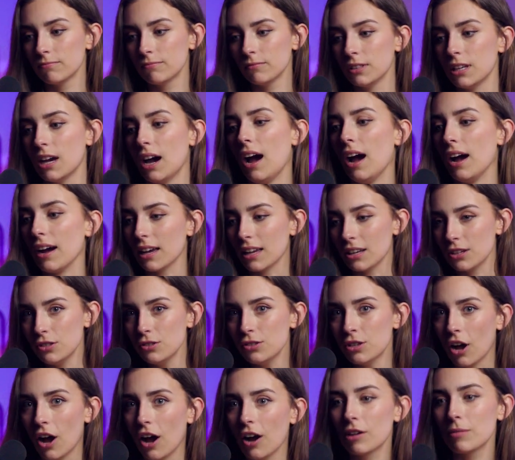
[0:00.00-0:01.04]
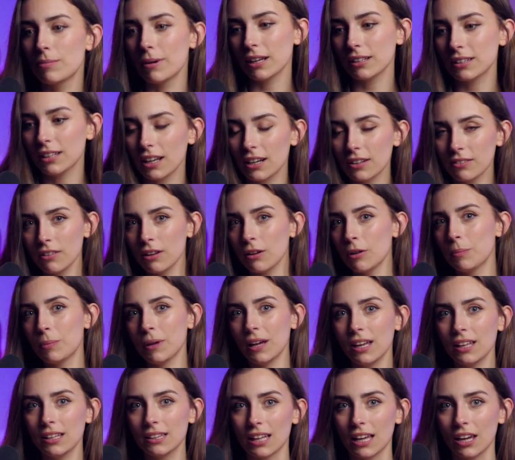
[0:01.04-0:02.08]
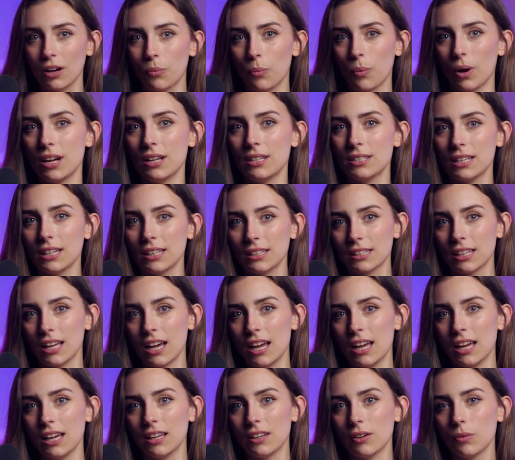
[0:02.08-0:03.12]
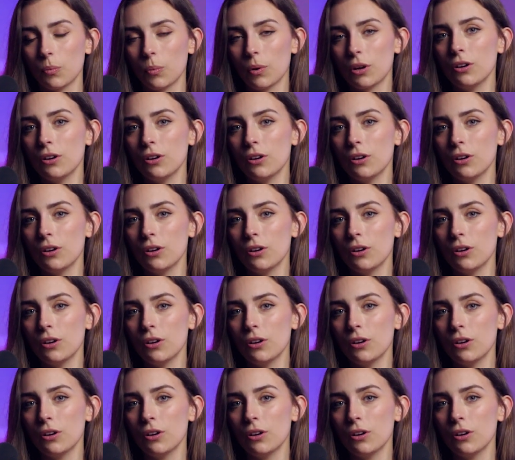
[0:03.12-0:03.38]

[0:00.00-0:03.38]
Yeah, can you talk about that a little bit? Like what is it like? What